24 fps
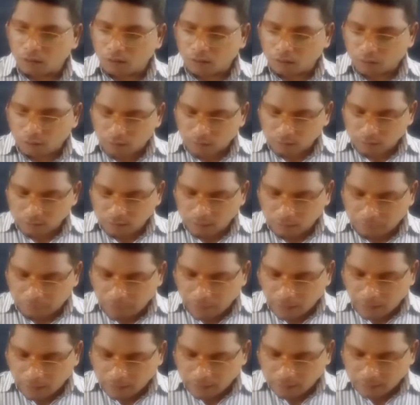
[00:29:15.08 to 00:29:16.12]
The
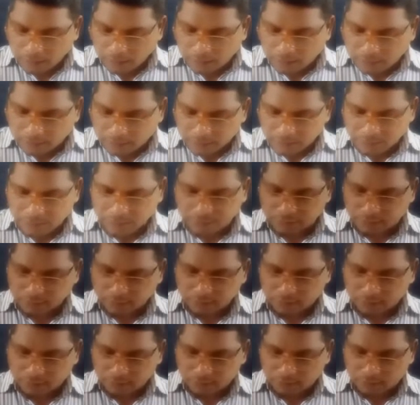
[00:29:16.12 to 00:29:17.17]
planters,
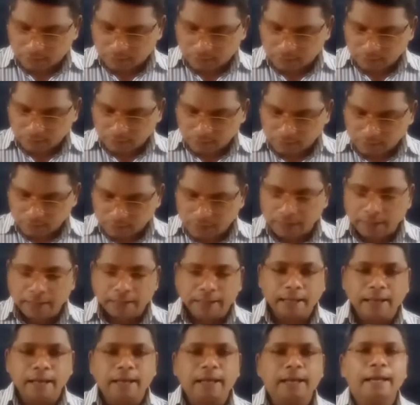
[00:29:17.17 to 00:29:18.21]

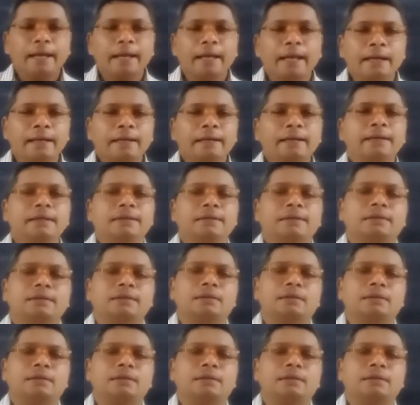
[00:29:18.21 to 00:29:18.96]
they agreed